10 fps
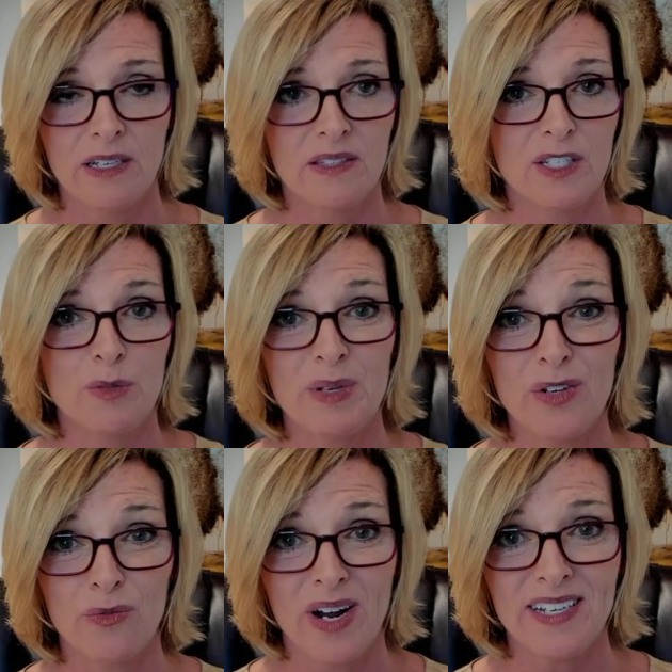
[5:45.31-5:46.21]
This is
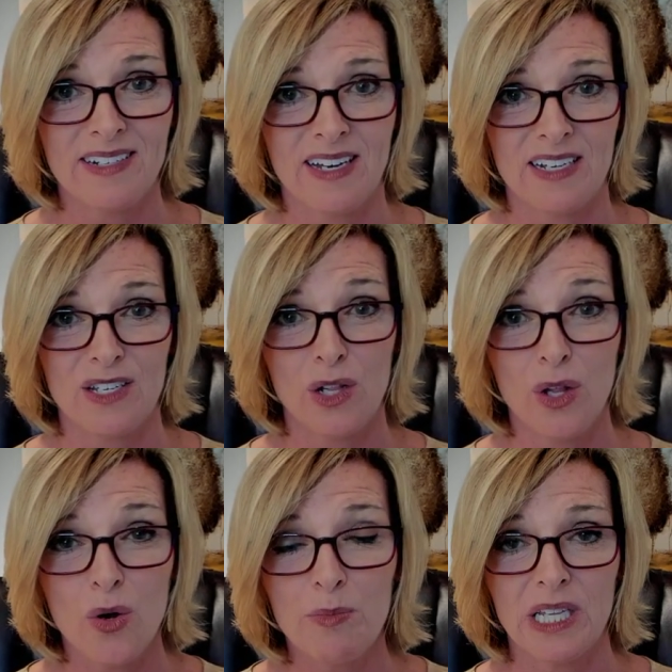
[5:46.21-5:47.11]
being recognized
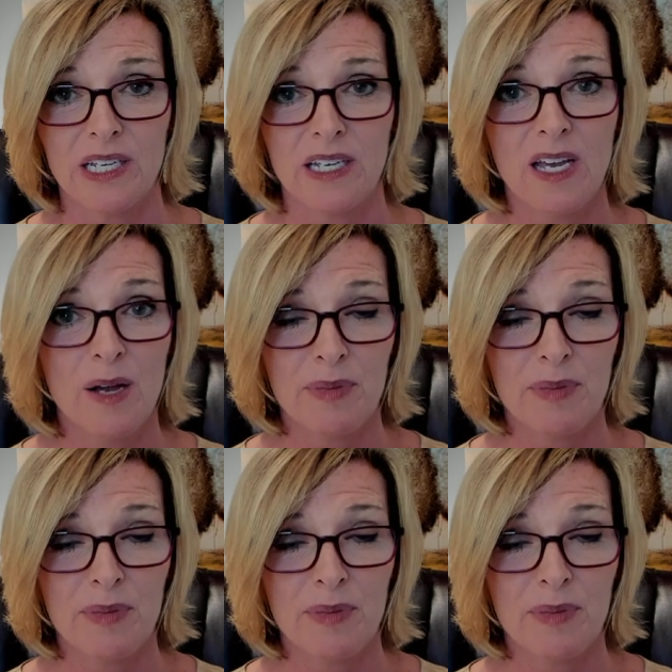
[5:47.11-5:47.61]
globally